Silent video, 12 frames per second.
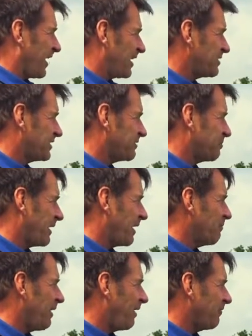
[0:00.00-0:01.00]
I spent a
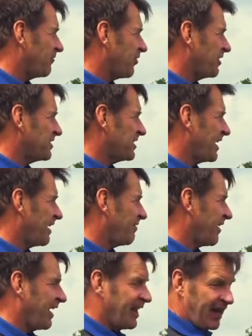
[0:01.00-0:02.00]
month doing
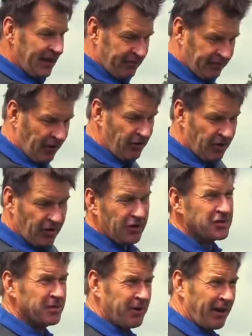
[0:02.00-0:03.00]
TV, and I've flown
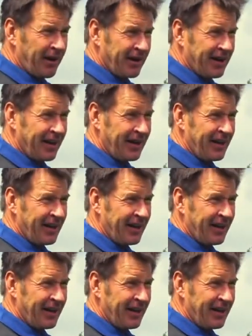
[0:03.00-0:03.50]
across America.